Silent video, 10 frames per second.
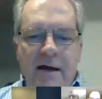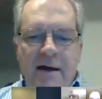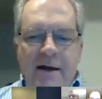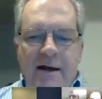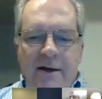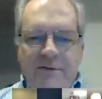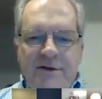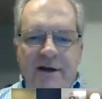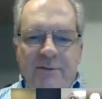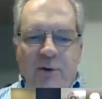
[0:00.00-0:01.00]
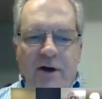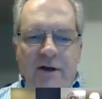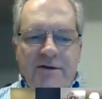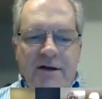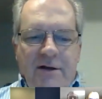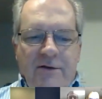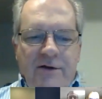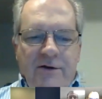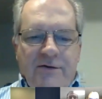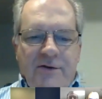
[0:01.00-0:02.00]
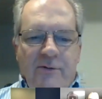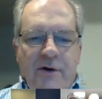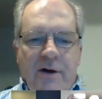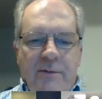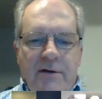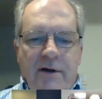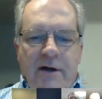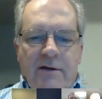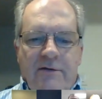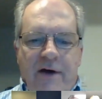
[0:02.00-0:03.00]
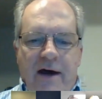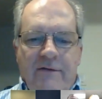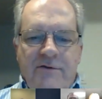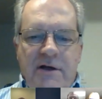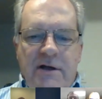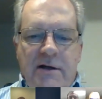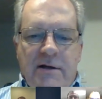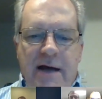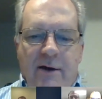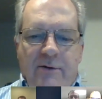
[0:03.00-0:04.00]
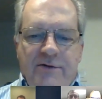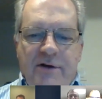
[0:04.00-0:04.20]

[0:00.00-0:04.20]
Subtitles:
I was thinking, boy, in just another year or so, we're going to be looking at the 5G towers.